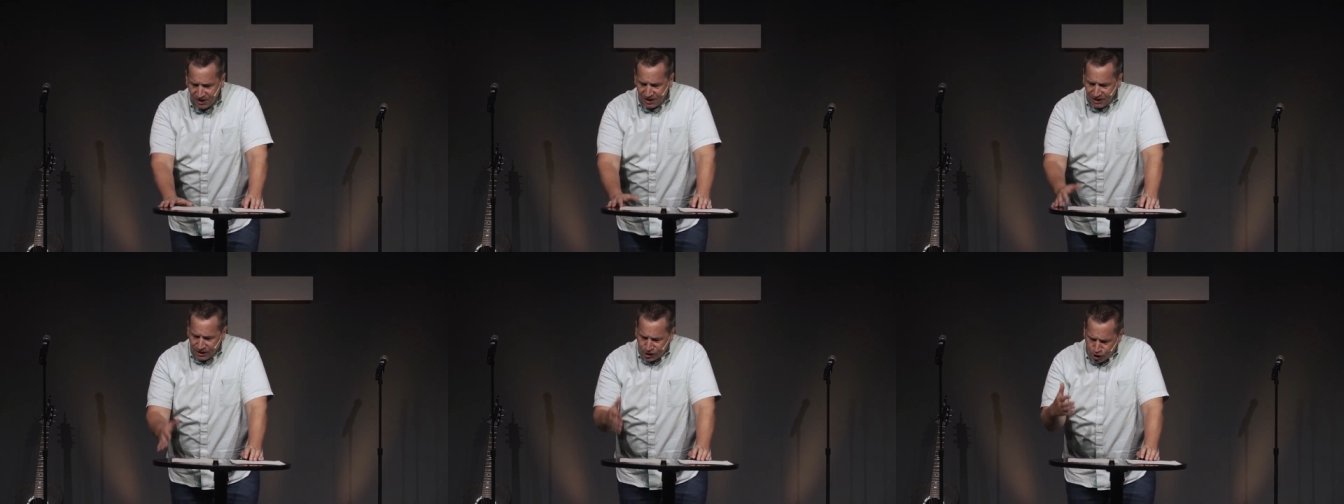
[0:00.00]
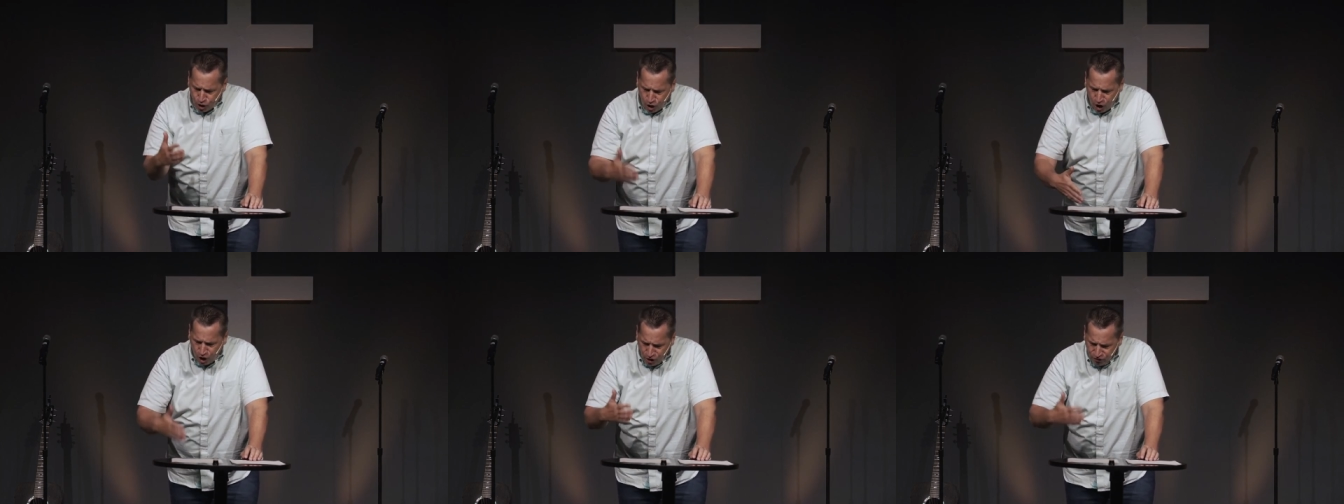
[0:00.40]
He
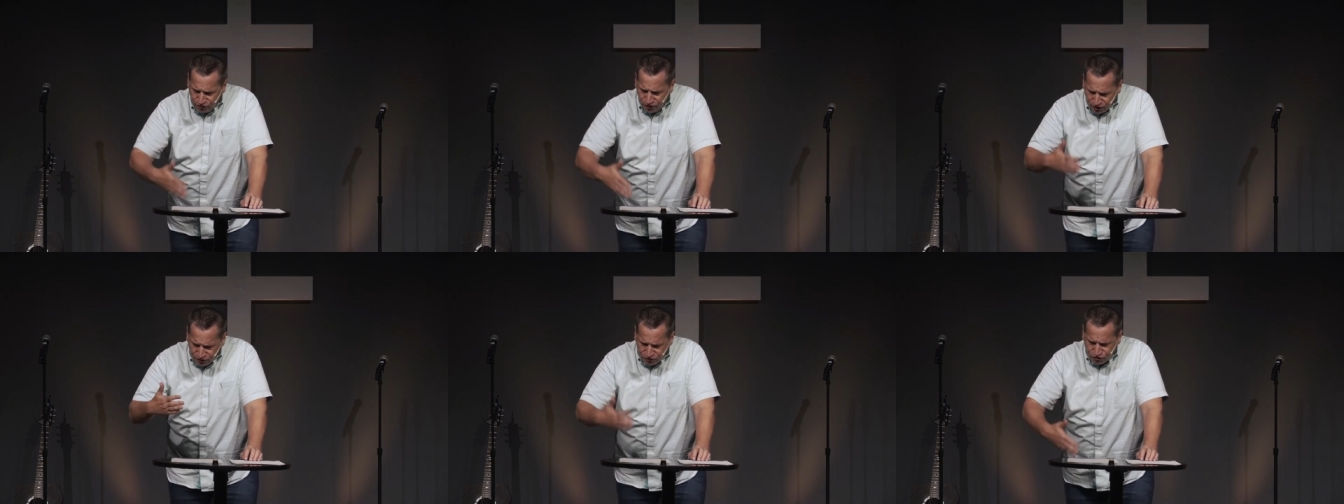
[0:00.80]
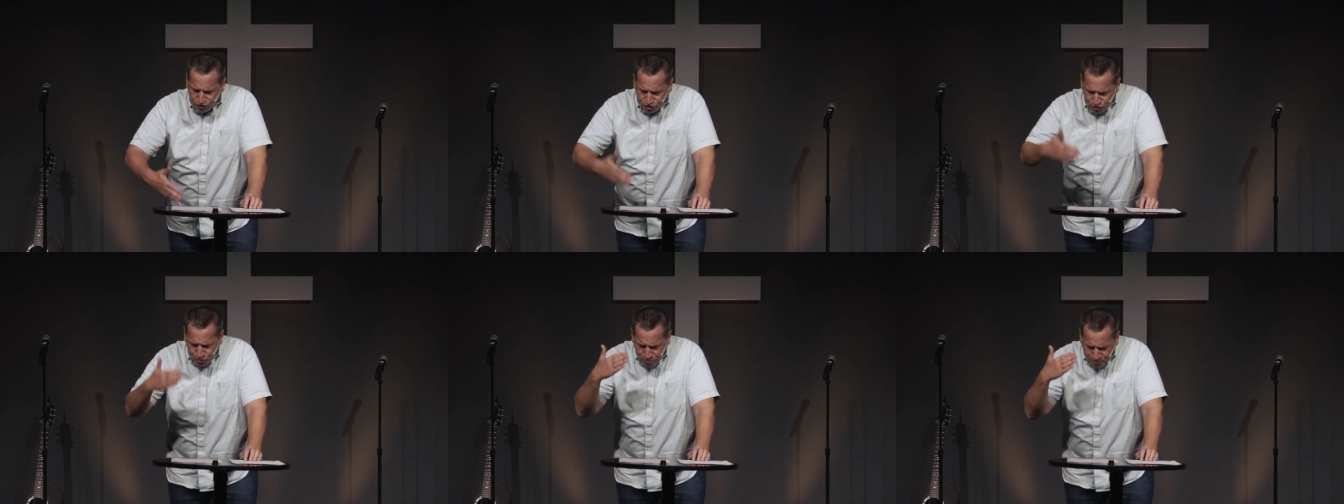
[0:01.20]
calls us
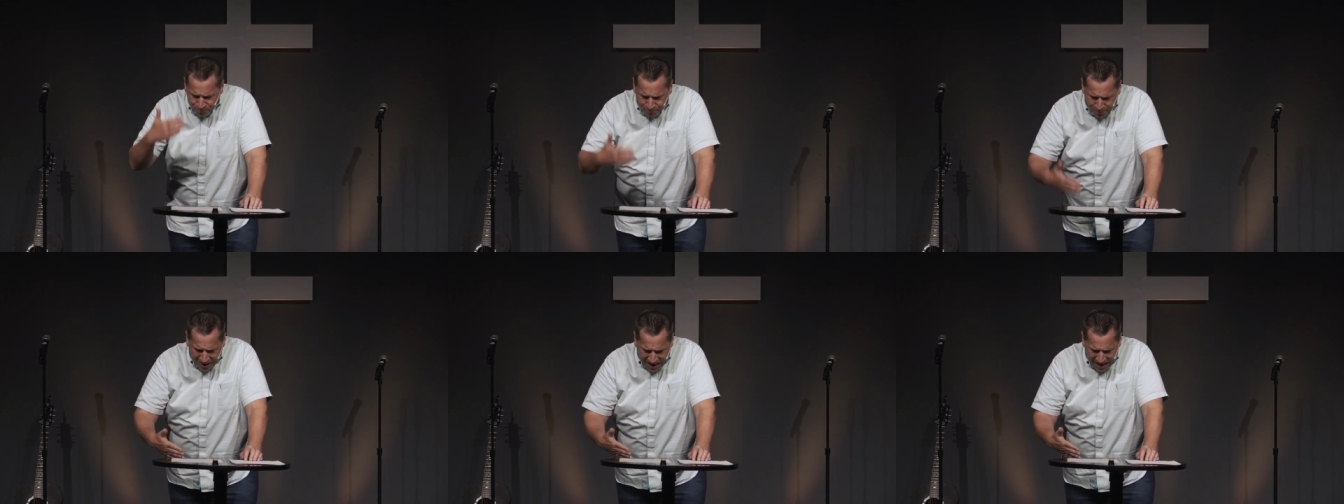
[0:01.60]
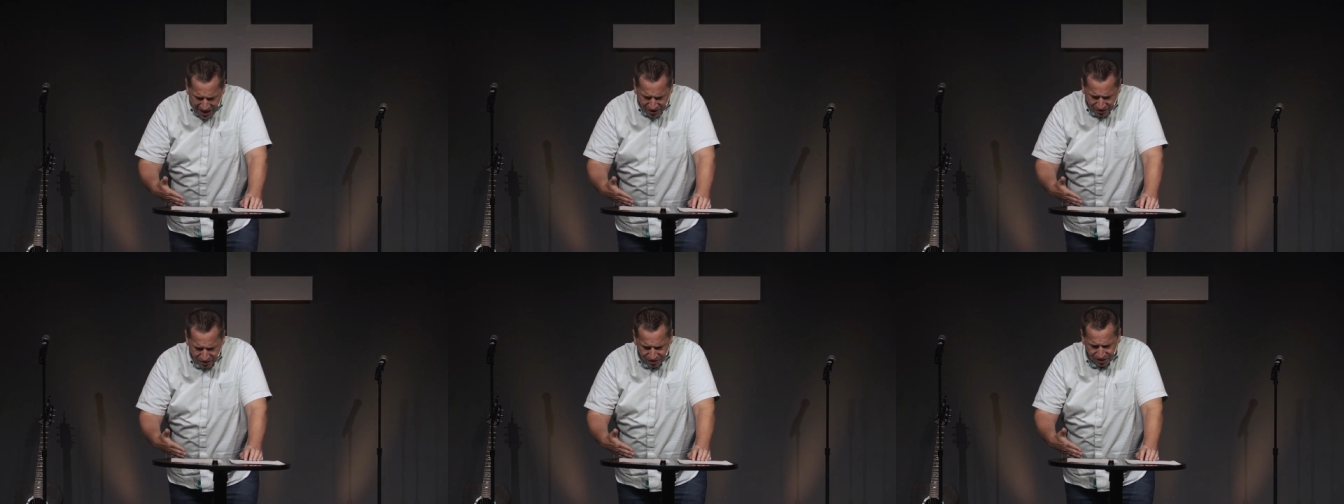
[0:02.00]
to
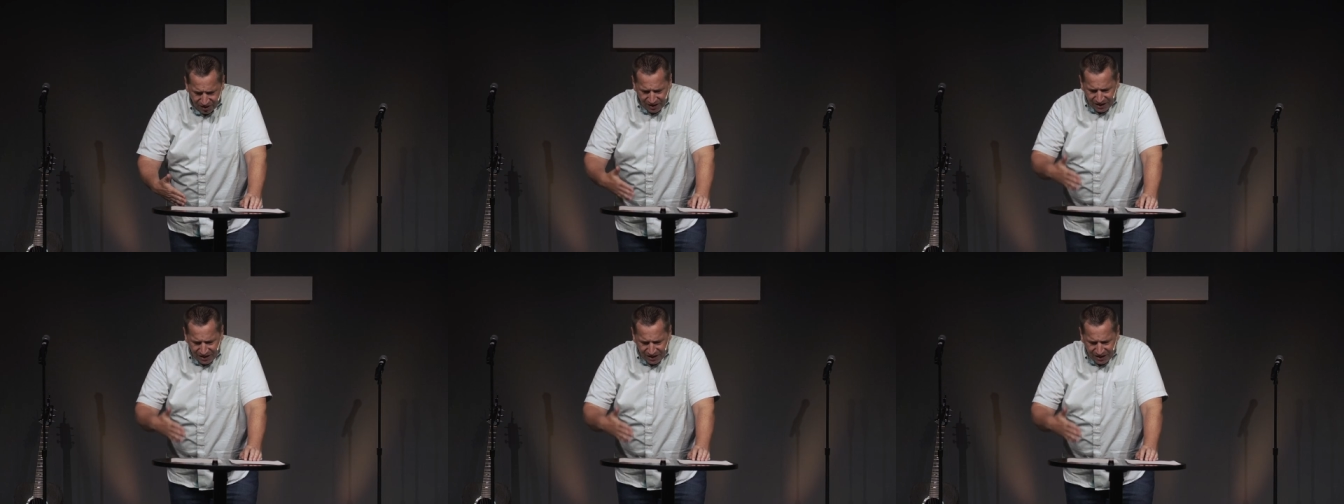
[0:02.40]
battle